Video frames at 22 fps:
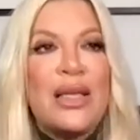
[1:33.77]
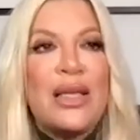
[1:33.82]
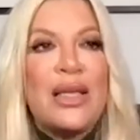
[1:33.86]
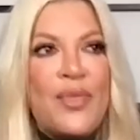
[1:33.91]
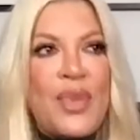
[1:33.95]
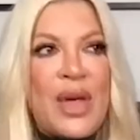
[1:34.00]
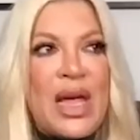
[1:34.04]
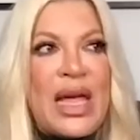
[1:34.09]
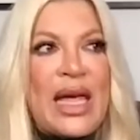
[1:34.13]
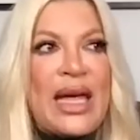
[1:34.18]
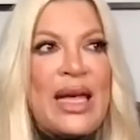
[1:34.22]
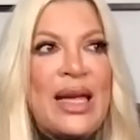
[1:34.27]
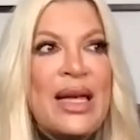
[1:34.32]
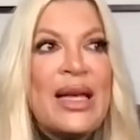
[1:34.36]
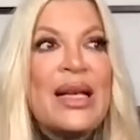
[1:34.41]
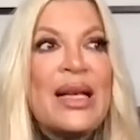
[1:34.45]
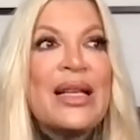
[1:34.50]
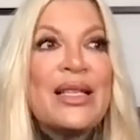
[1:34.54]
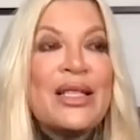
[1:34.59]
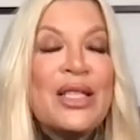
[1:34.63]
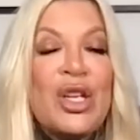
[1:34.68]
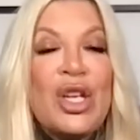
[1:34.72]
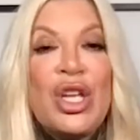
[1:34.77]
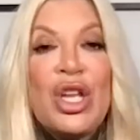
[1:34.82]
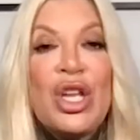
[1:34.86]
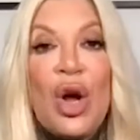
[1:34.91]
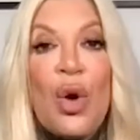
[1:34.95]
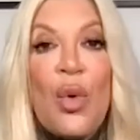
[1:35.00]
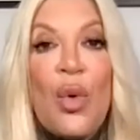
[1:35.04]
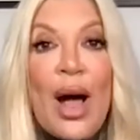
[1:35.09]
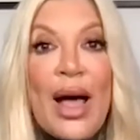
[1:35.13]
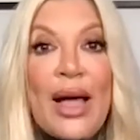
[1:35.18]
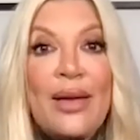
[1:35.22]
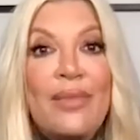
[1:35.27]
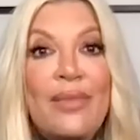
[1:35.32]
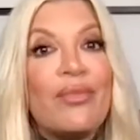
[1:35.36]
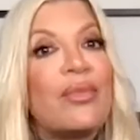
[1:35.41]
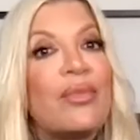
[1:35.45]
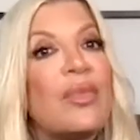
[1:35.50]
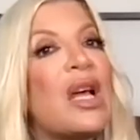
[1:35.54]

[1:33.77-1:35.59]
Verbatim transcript: to be. So, you know what?